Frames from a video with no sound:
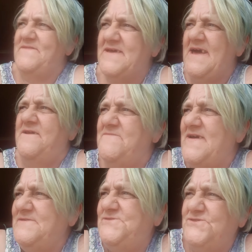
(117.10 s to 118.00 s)
the
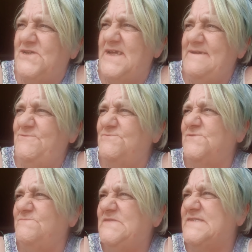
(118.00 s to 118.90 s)
caravan, she's climbed up
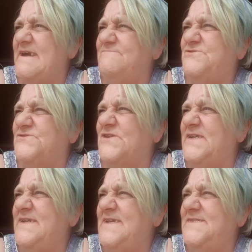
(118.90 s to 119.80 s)
some steps, she's
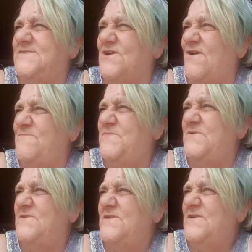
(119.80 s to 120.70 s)
cleaning top.
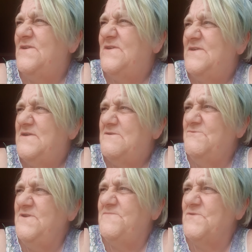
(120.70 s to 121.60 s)
I
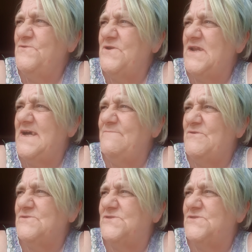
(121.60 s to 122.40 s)
wonder if they're going to climb up